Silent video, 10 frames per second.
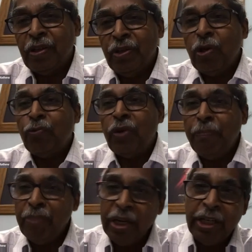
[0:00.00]
You are
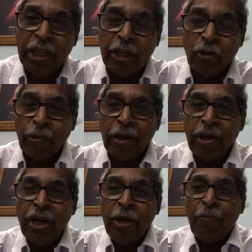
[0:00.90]
fabricating a document.
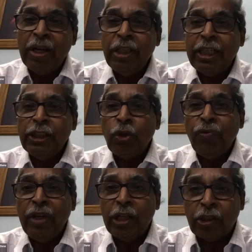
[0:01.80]
But in the case
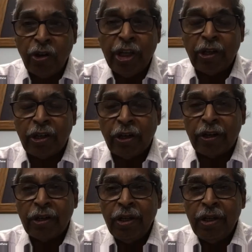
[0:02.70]
of electronic record,